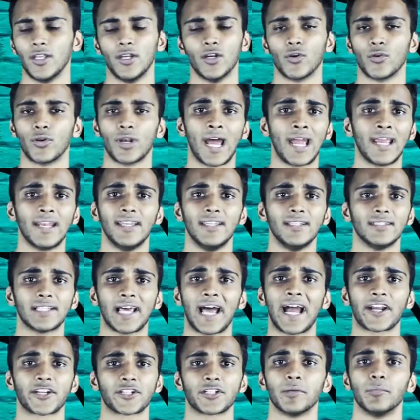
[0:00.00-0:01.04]
90s
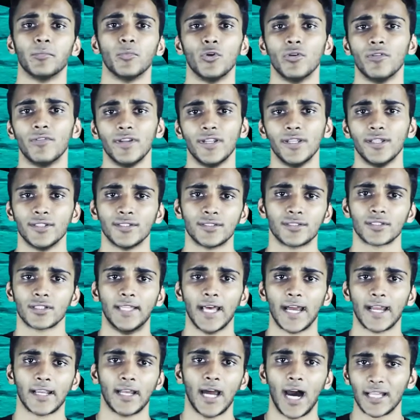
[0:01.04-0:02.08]
action movies
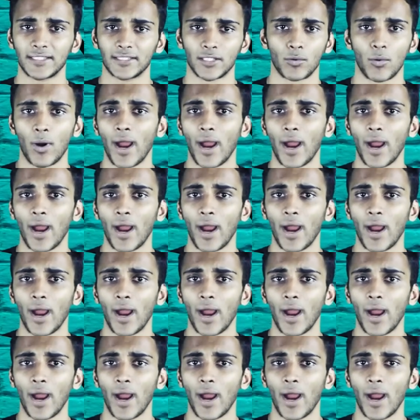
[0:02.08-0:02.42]
that got the